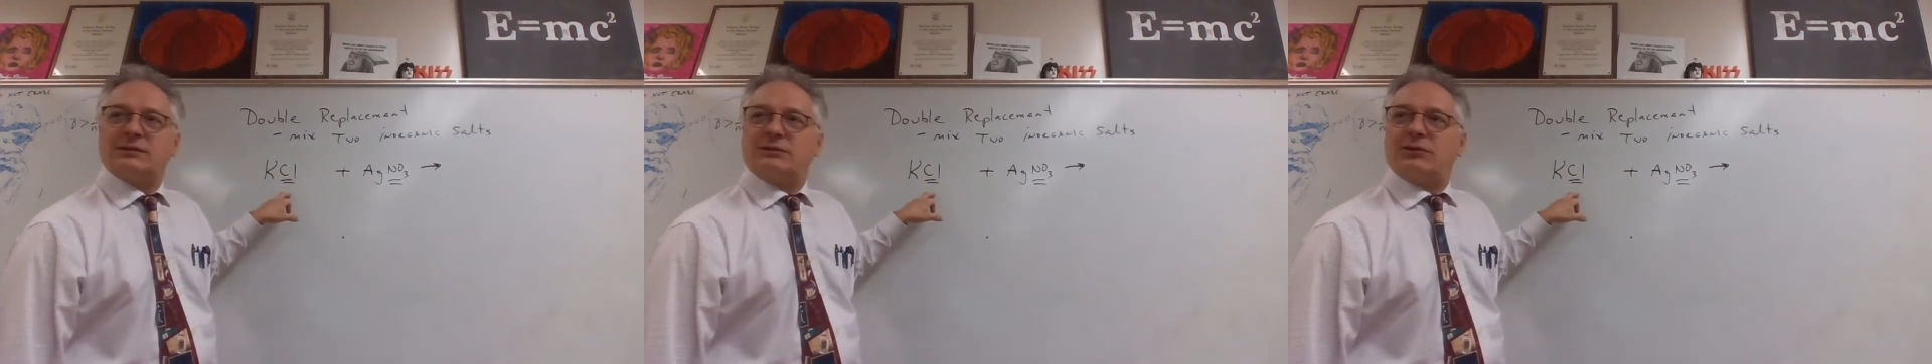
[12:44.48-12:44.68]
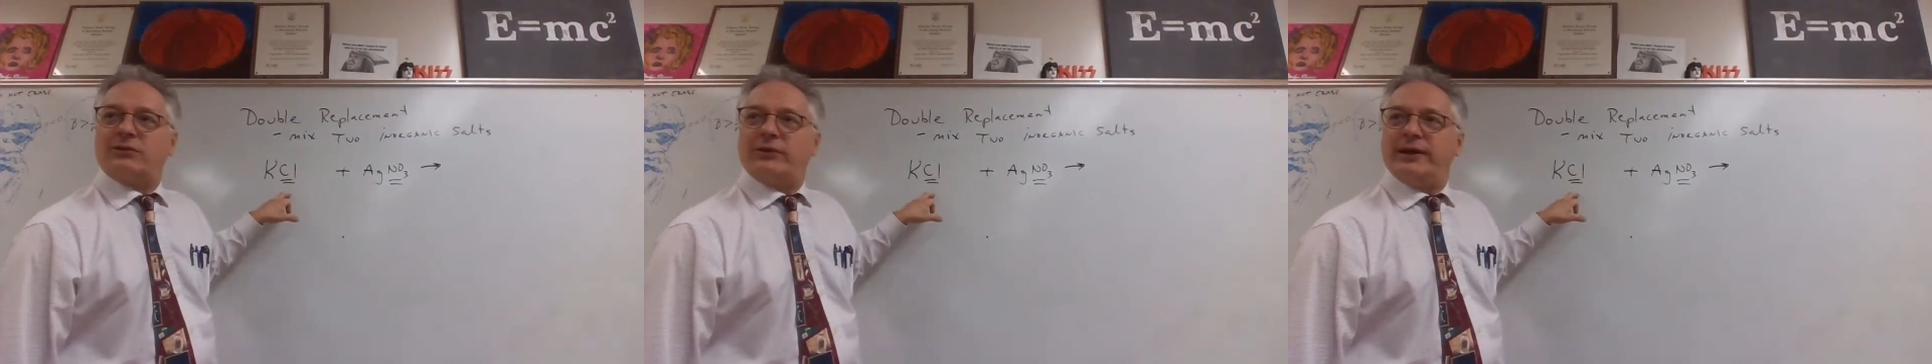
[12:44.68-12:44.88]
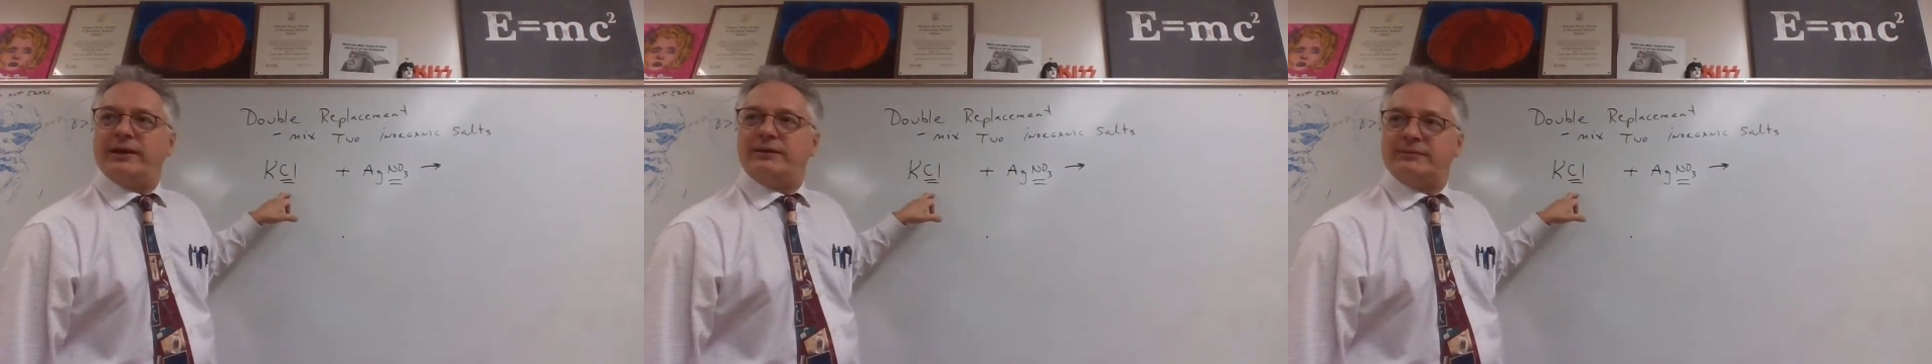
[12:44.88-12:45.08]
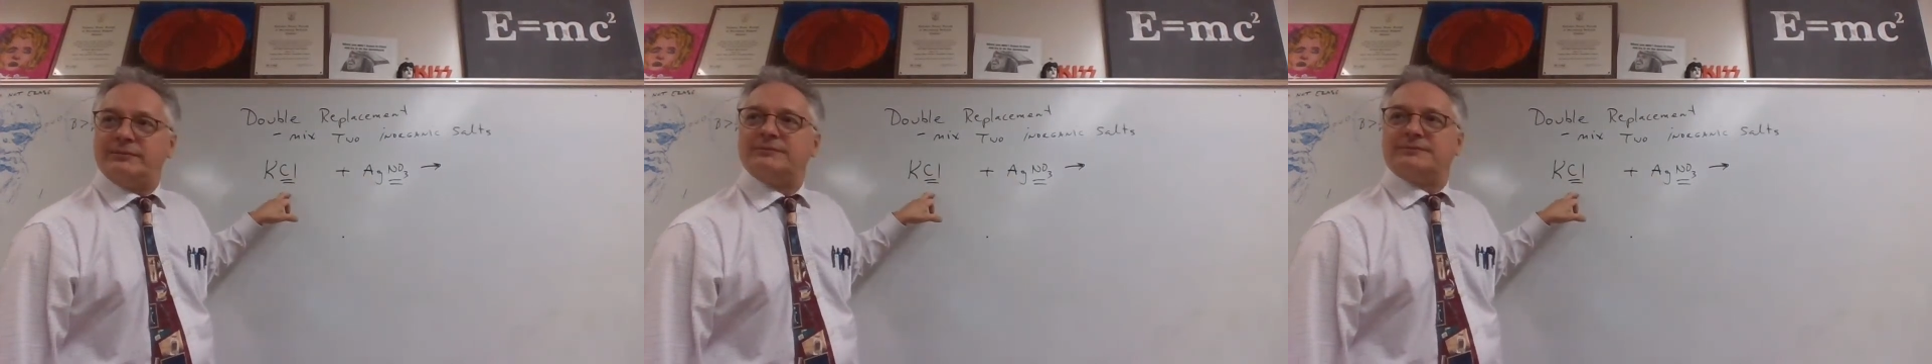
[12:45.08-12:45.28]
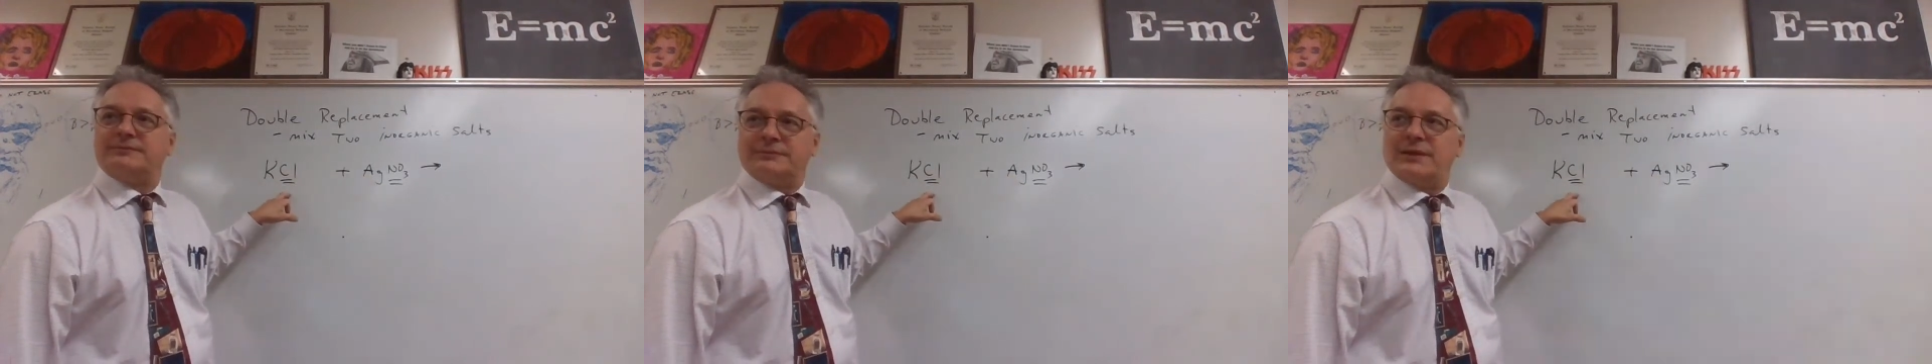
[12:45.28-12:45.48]
chloride,
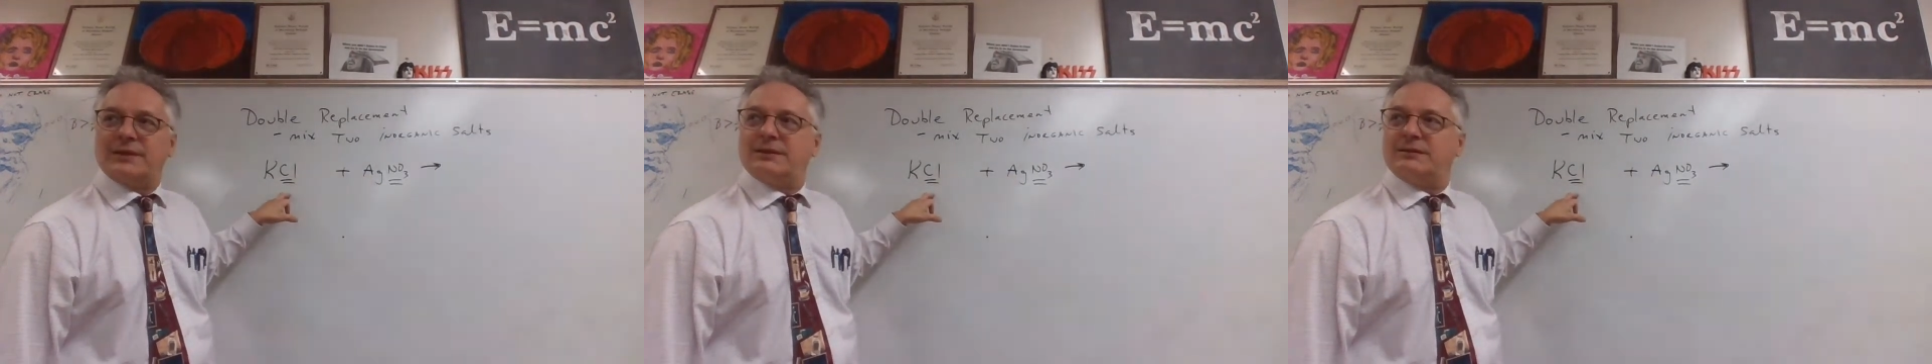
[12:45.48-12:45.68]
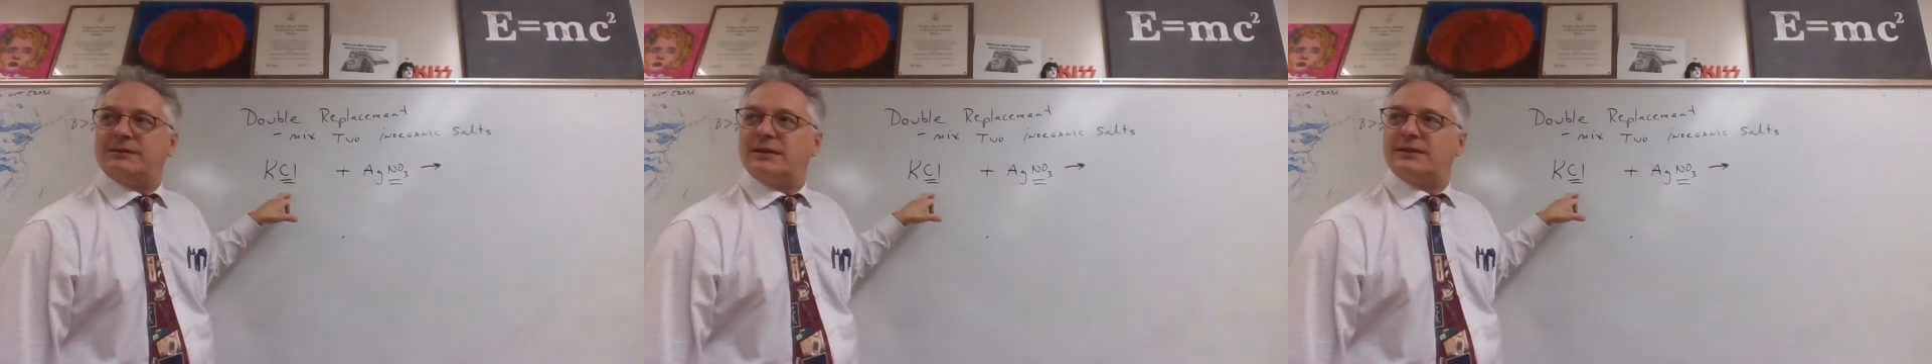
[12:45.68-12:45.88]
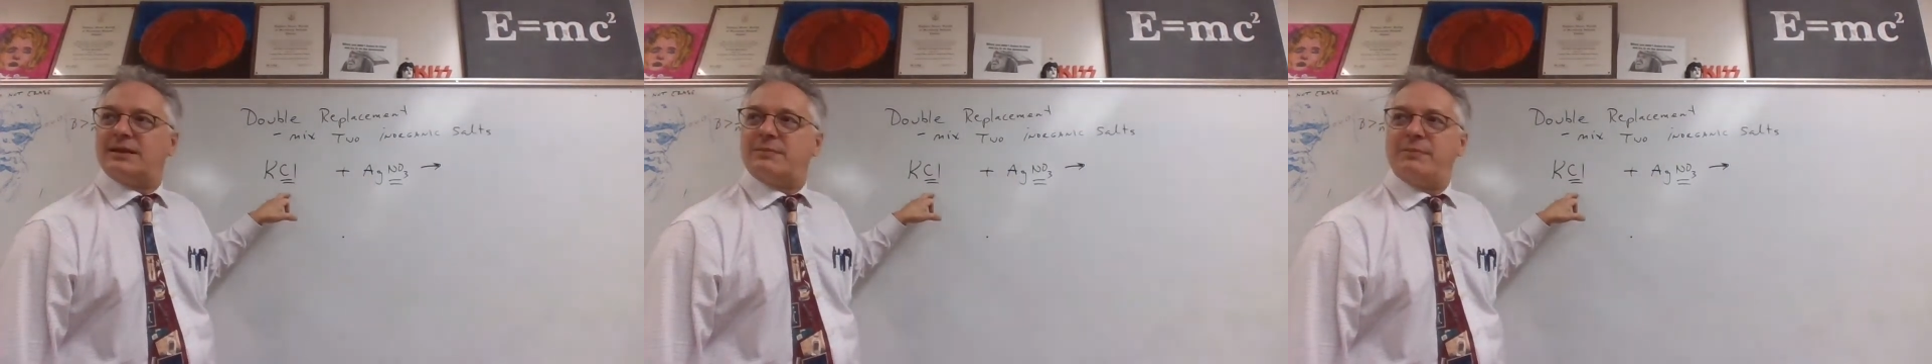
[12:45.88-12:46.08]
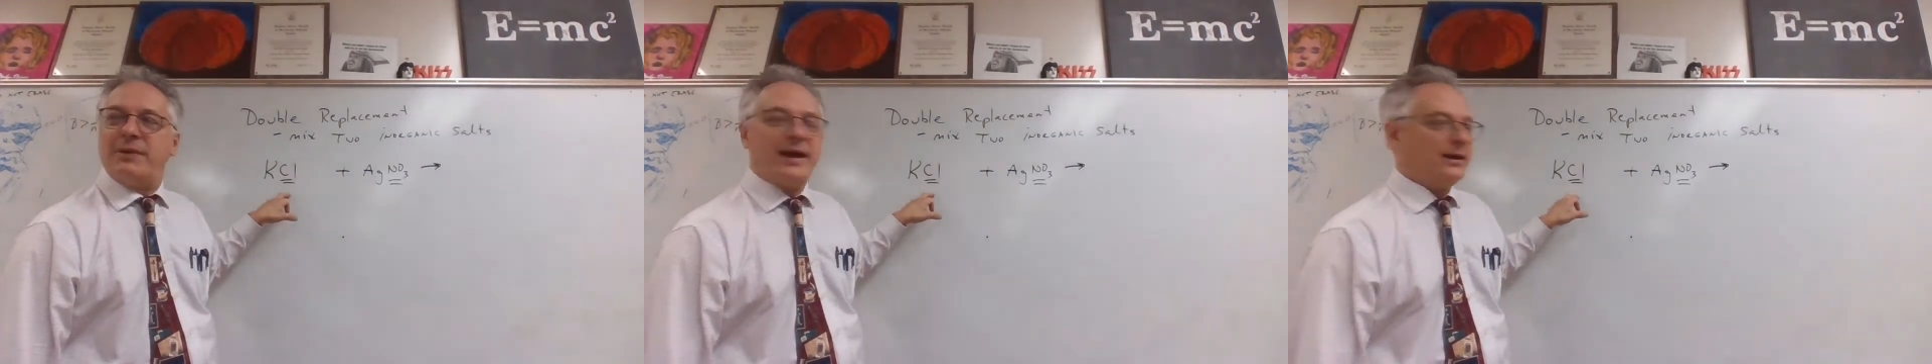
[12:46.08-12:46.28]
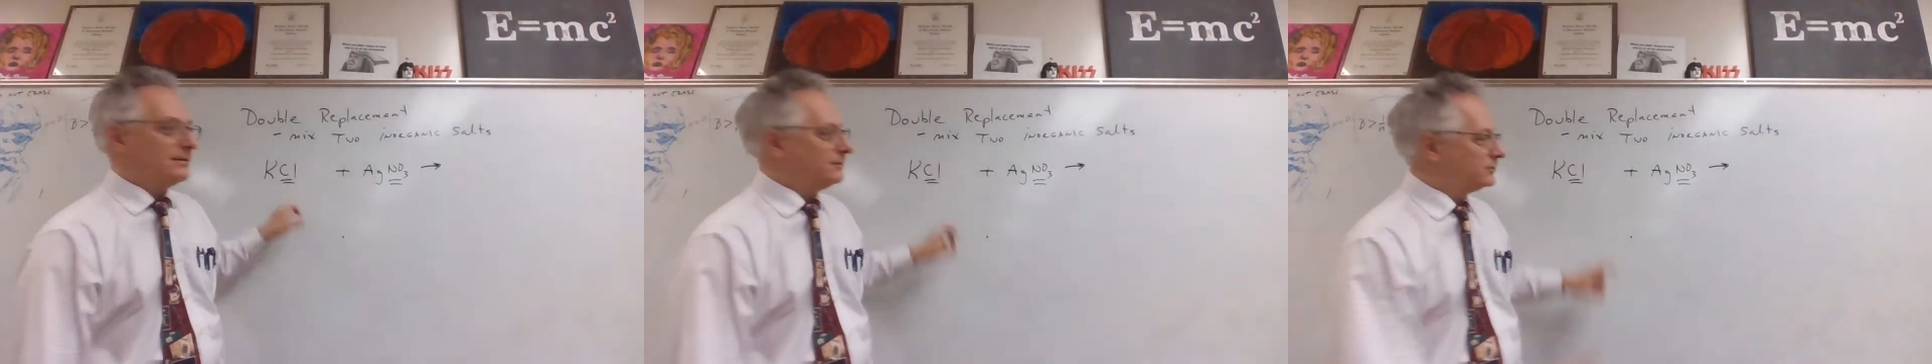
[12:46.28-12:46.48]
not that
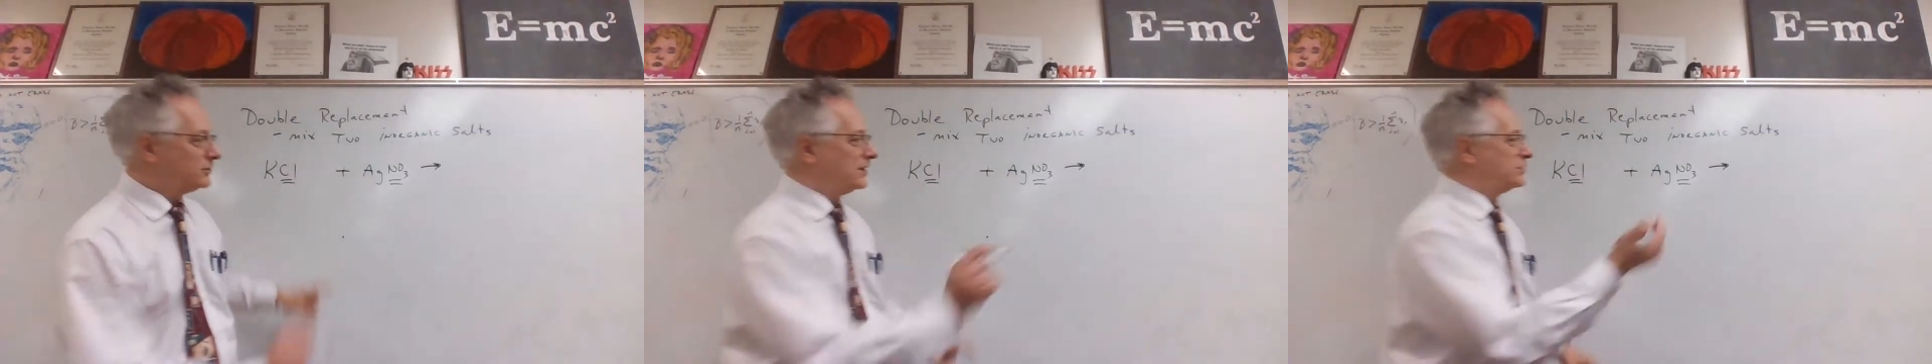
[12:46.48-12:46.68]
bad. So